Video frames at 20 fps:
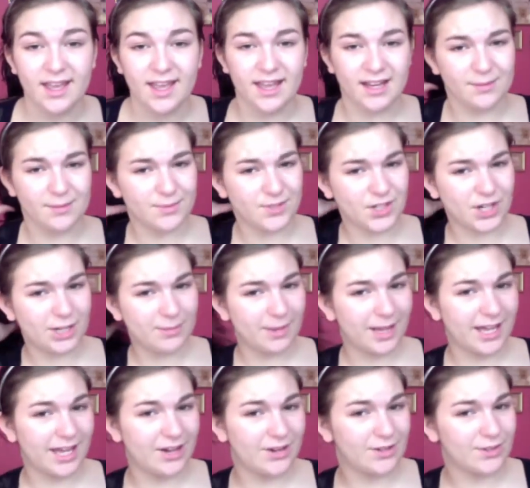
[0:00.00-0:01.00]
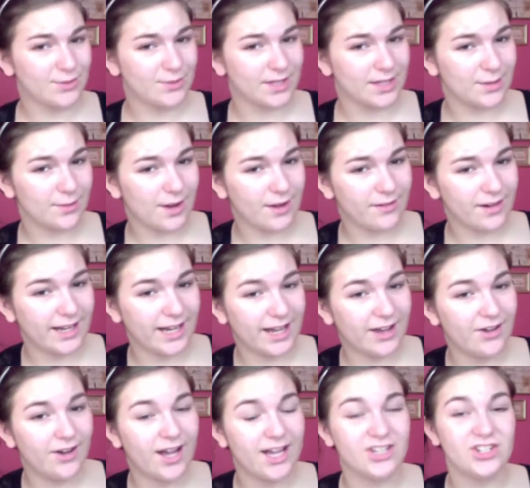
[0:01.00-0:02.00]
And I'm sorry my hair is really wet right
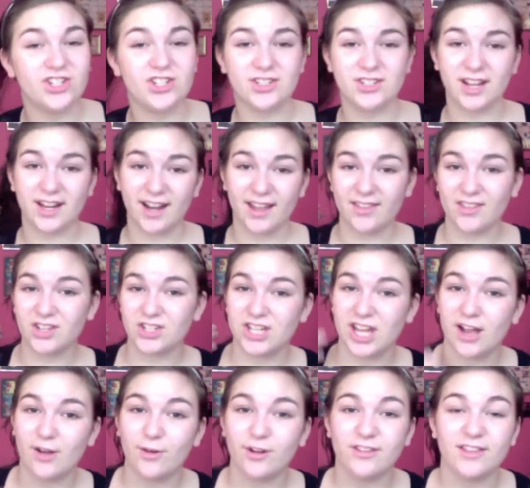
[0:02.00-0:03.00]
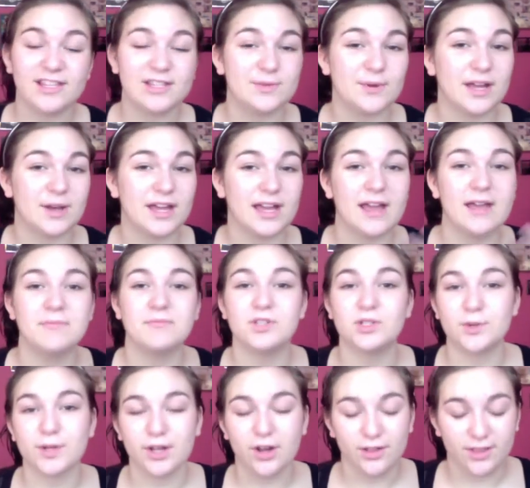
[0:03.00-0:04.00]
now. I just got out of the shower. That's why I'm
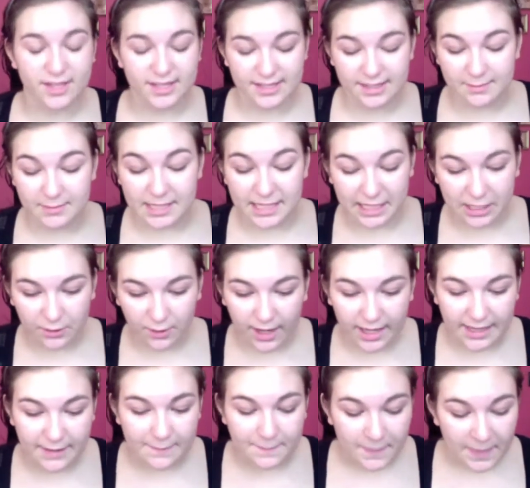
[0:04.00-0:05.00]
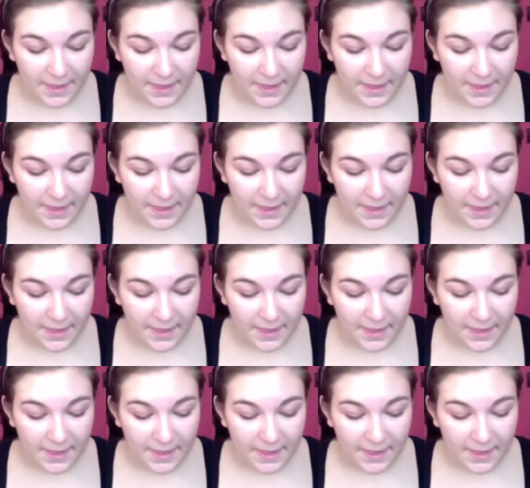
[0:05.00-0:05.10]
doing all this. I'm getting ready.